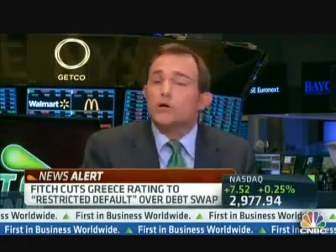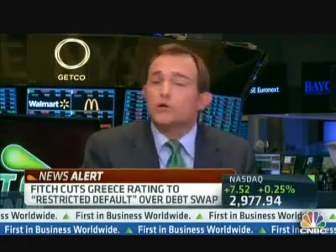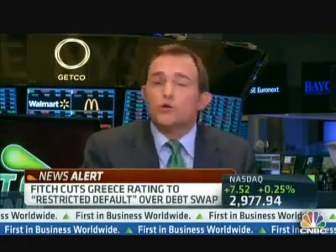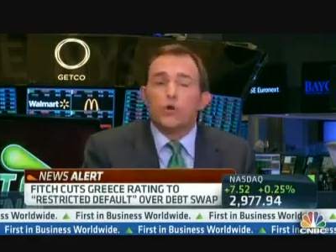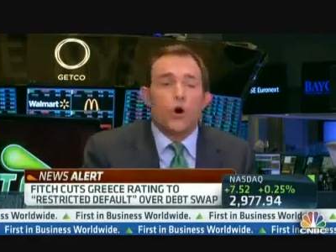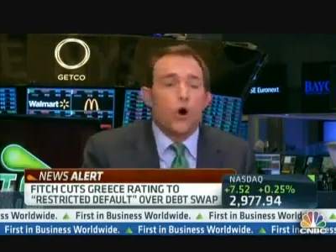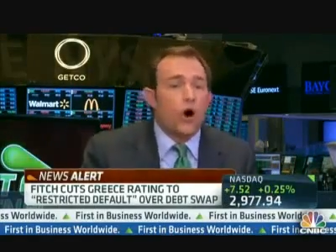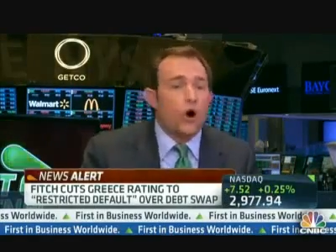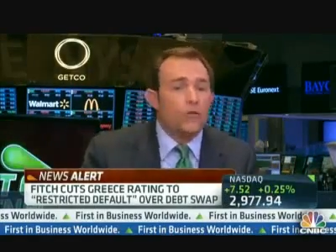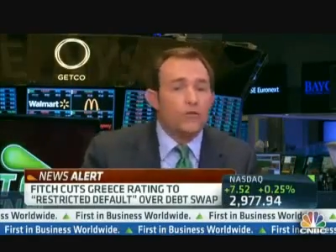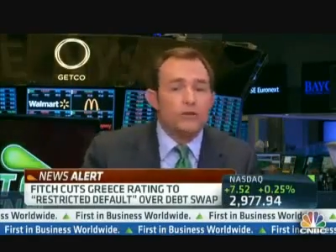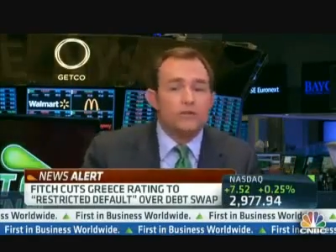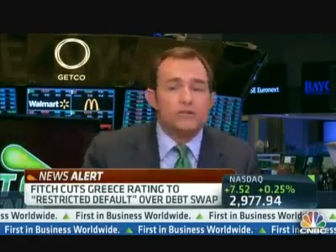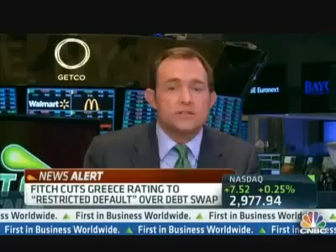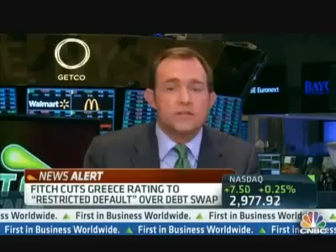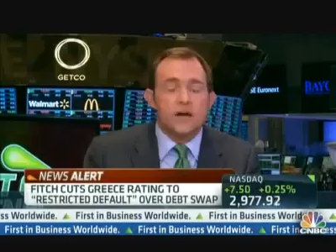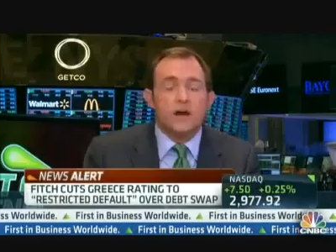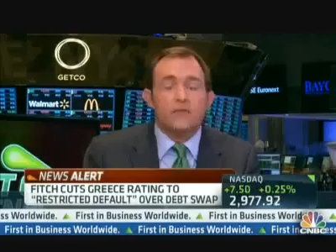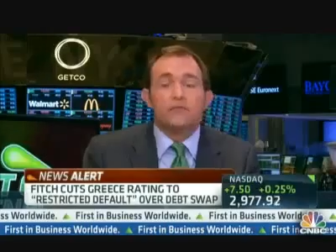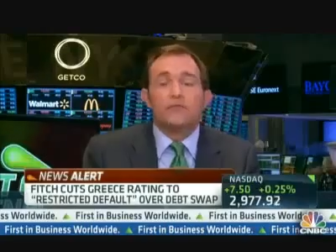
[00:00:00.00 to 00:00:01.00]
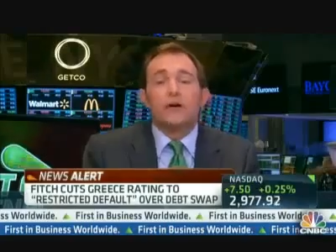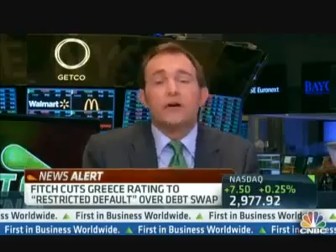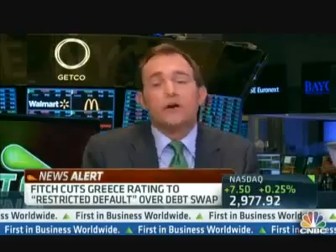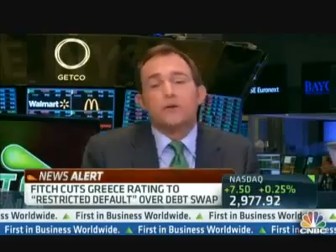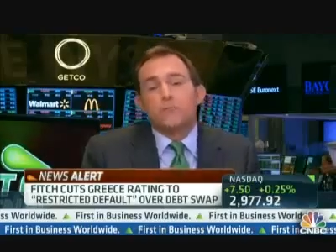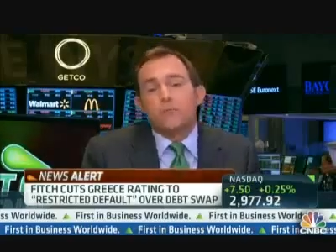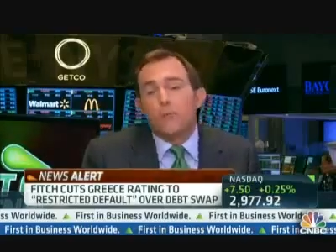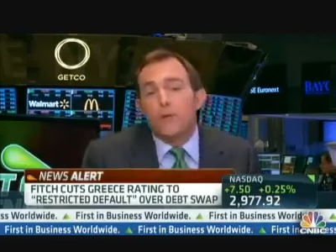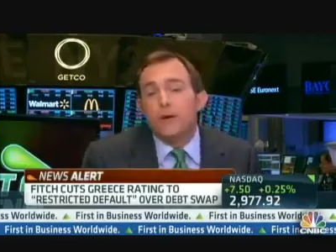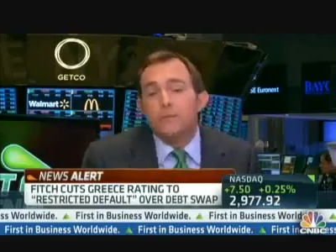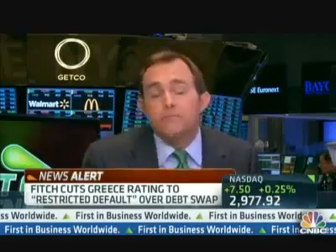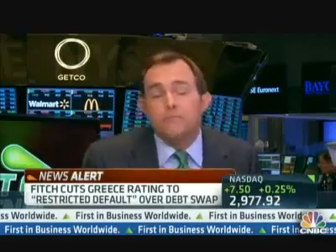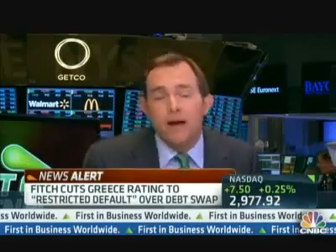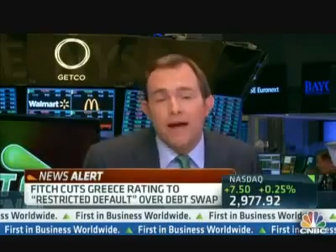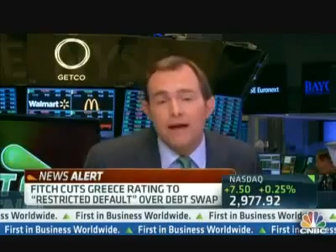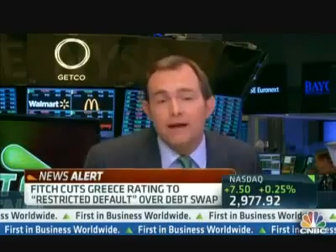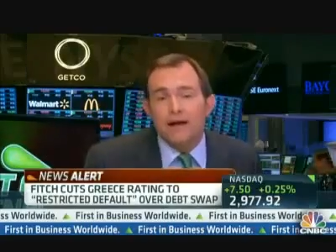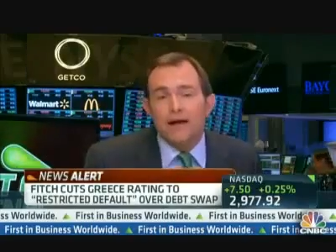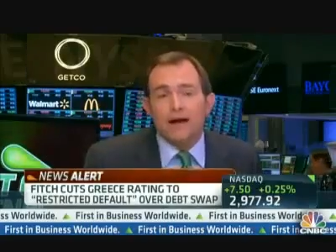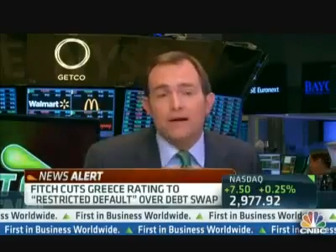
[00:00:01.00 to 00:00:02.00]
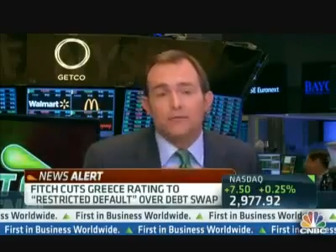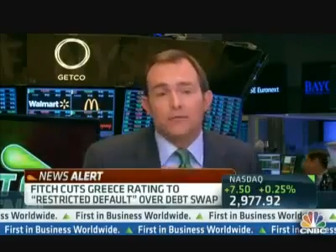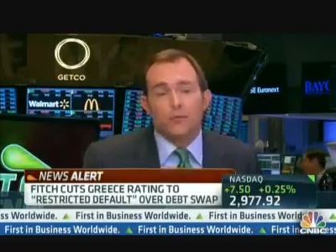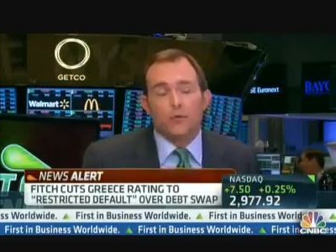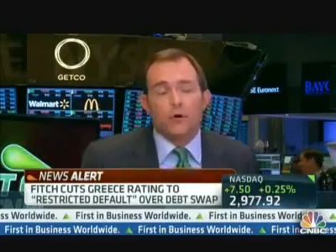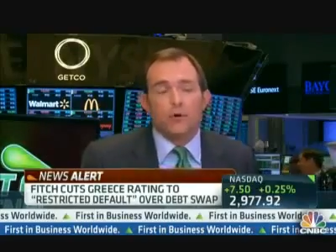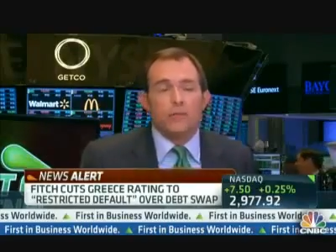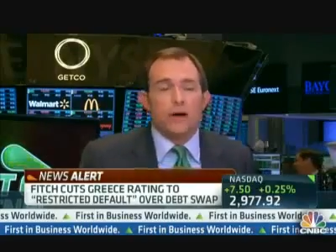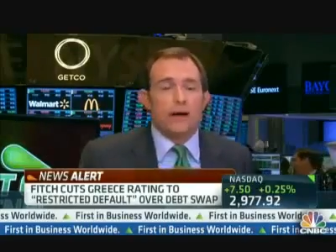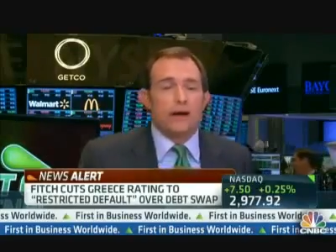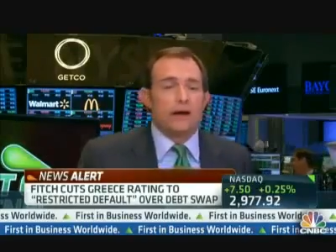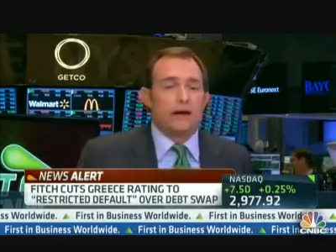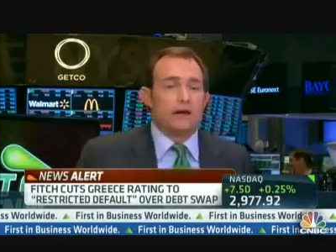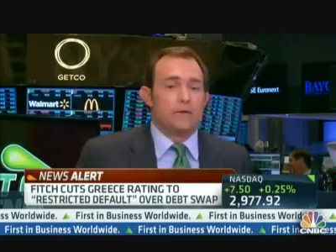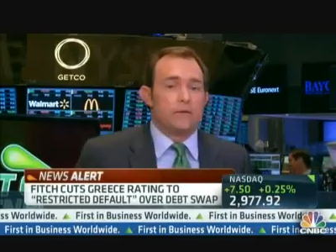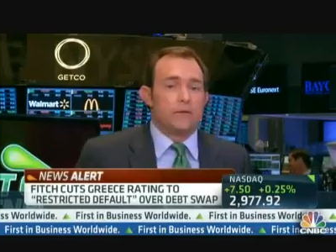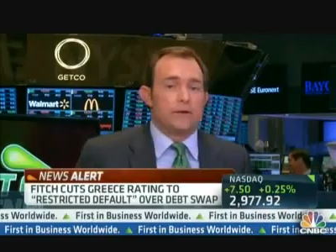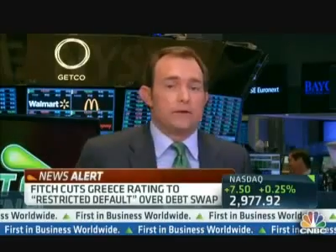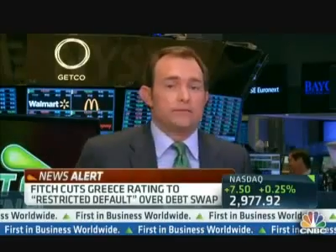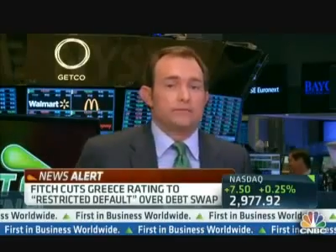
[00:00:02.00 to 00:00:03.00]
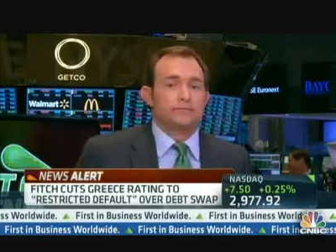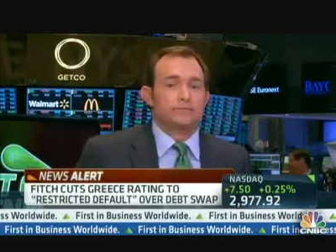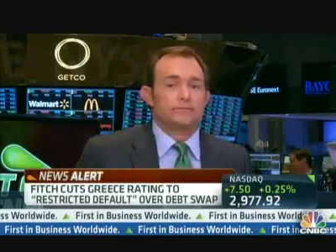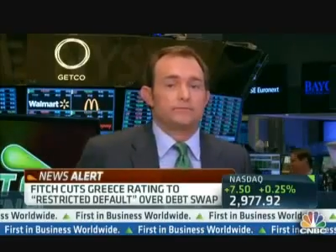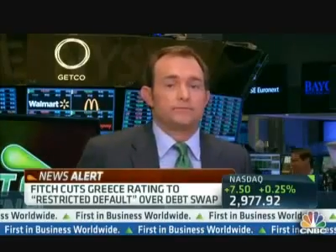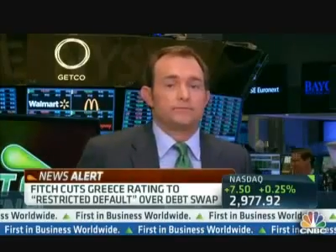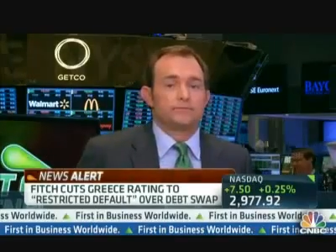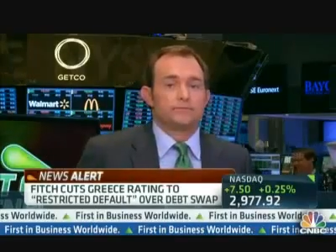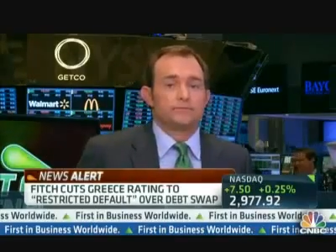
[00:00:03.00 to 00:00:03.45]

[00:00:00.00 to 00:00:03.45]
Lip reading: So all this stuff, we may not have to worry about it anymore.